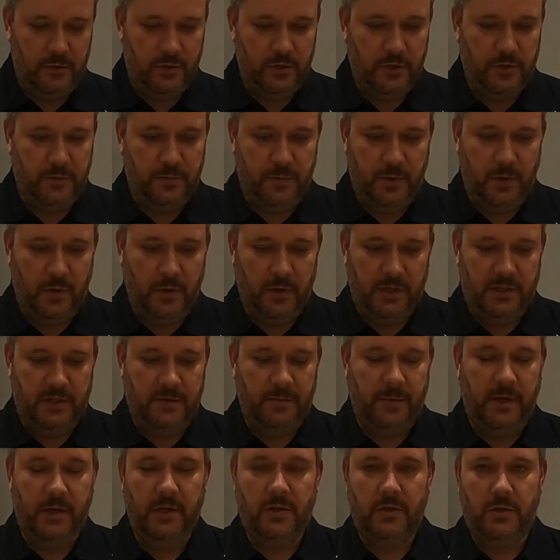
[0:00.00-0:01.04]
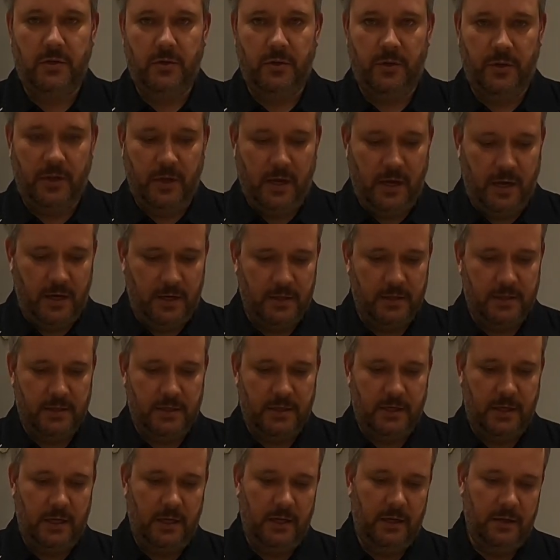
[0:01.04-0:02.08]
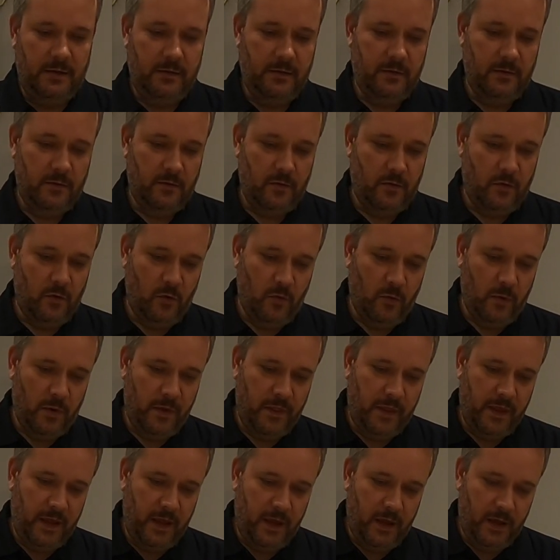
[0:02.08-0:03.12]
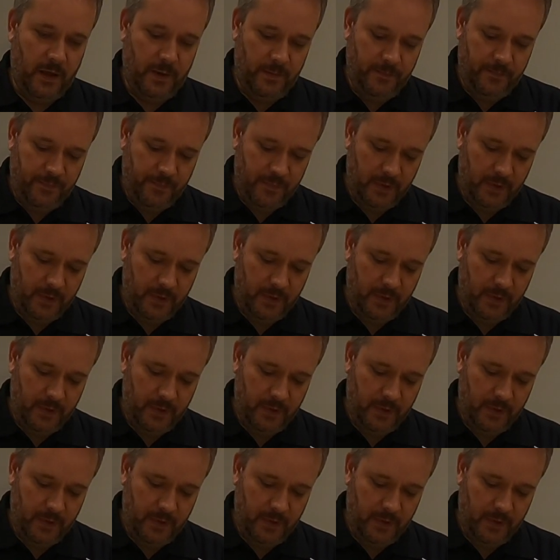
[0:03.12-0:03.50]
just purely to make sure that I can see all what they are,